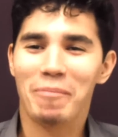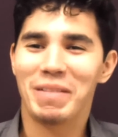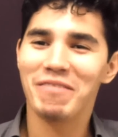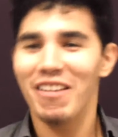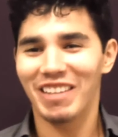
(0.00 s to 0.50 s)

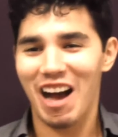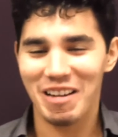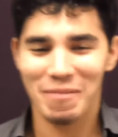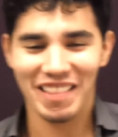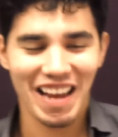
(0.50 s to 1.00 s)
compliment I've ever
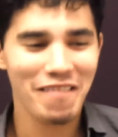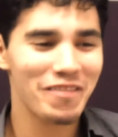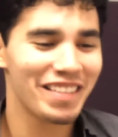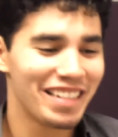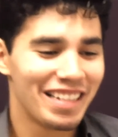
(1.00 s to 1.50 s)
gotten in my life
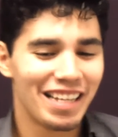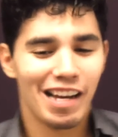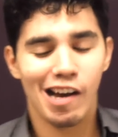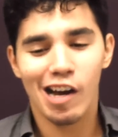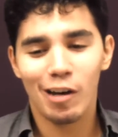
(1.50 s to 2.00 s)
yeah
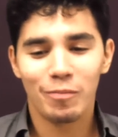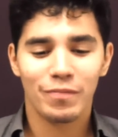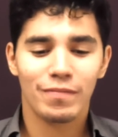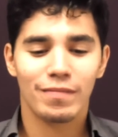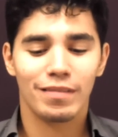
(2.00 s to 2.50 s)
um